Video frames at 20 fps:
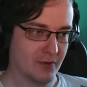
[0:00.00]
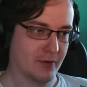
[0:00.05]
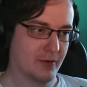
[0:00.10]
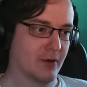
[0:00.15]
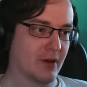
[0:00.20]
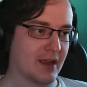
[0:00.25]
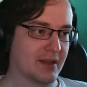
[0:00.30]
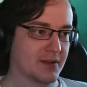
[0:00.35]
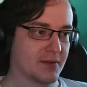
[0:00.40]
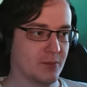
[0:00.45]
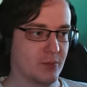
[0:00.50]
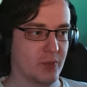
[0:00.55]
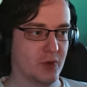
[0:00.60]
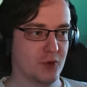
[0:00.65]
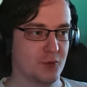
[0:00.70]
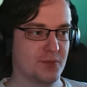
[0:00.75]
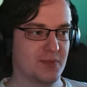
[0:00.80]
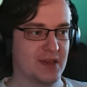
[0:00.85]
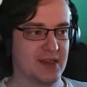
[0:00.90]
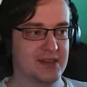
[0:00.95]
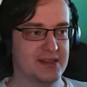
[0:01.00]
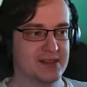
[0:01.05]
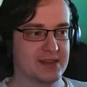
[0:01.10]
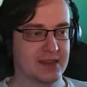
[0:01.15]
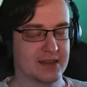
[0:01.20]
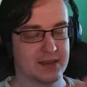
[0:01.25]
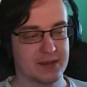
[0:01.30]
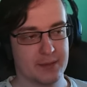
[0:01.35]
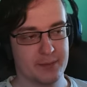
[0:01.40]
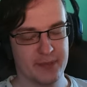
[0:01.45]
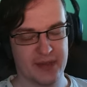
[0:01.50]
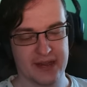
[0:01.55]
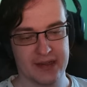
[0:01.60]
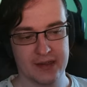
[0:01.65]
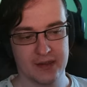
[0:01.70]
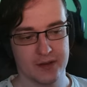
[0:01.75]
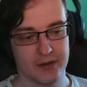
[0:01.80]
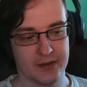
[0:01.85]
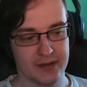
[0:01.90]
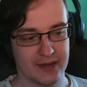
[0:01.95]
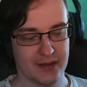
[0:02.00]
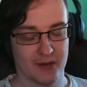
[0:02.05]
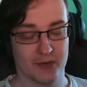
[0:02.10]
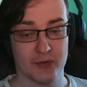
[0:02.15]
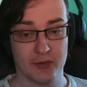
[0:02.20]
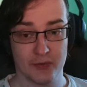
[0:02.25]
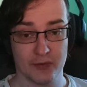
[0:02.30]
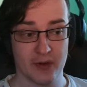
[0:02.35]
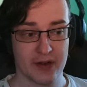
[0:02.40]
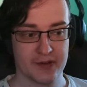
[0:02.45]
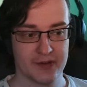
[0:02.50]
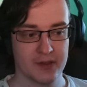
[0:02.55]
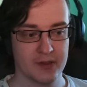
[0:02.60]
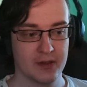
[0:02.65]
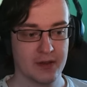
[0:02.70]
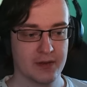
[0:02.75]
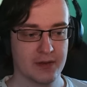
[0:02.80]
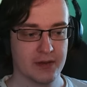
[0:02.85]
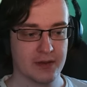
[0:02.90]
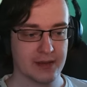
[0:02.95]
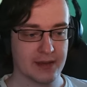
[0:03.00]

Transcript: Alright, bloom is that big heal on end of duration.